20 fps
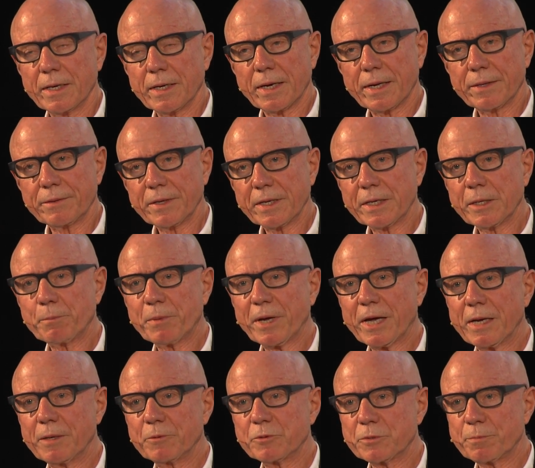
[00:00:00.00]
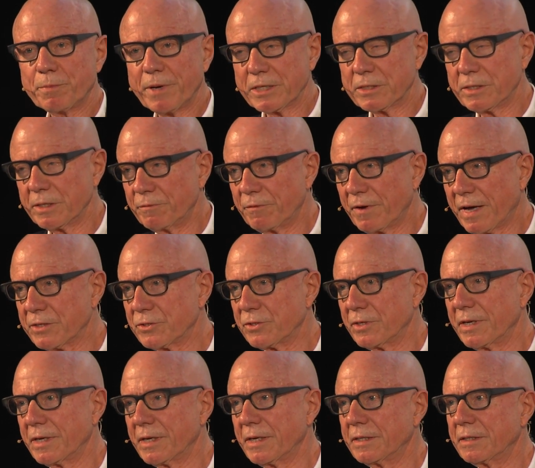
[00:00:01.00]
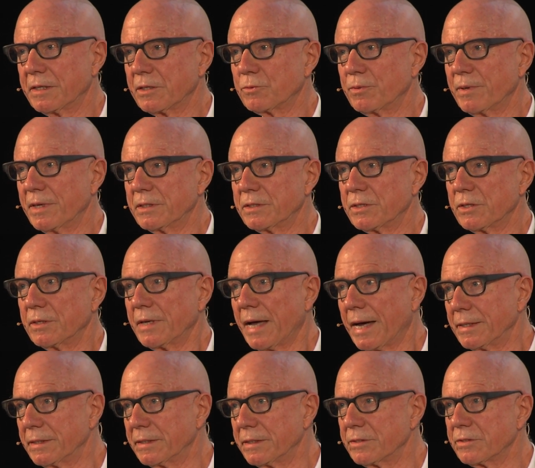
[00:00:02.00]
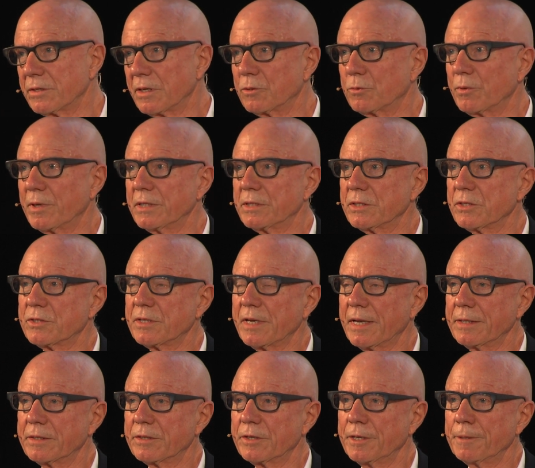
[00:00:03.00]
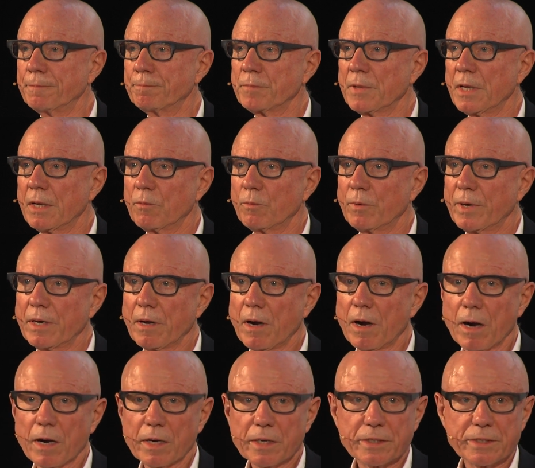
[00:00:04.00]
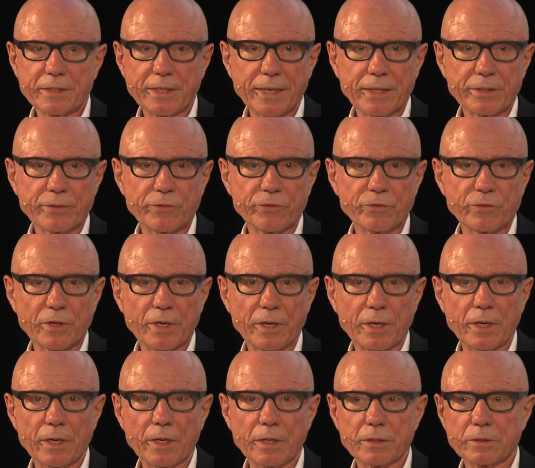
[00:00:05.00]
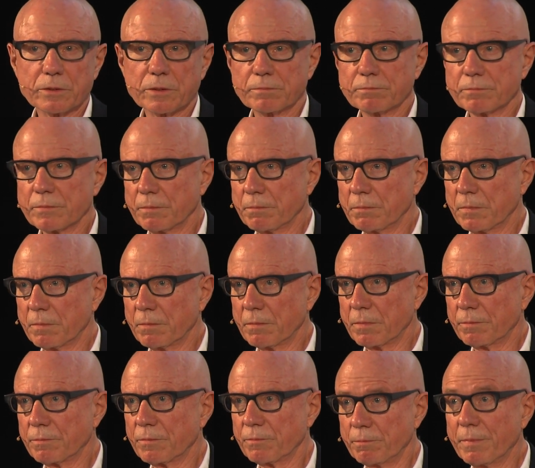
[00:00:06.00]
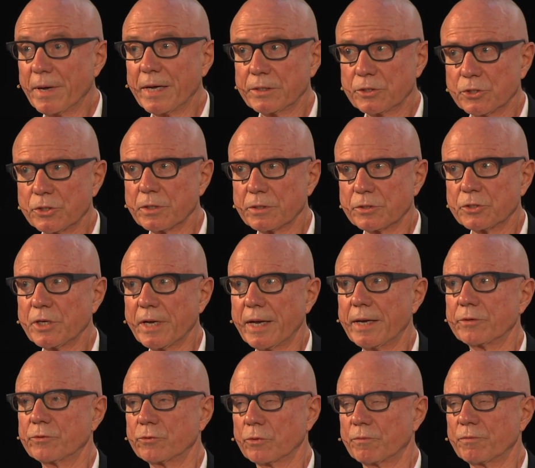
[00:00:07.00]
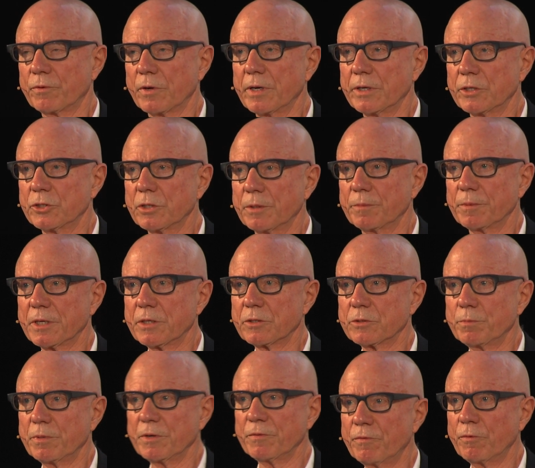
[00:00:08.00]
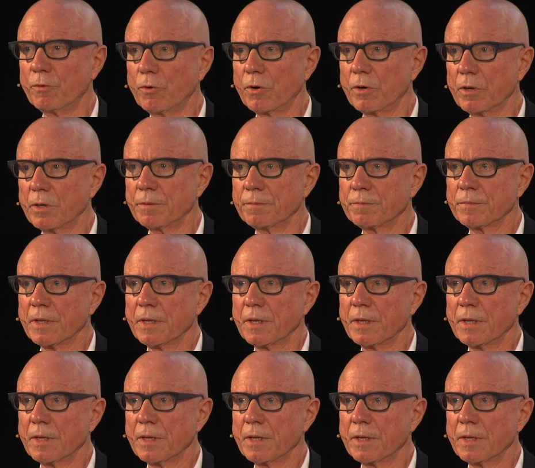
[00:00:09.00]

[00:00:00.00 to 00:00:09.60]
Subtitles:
I think it became especially fascinating in the 19th and 20th century when architects made chairs or furniture. Because before,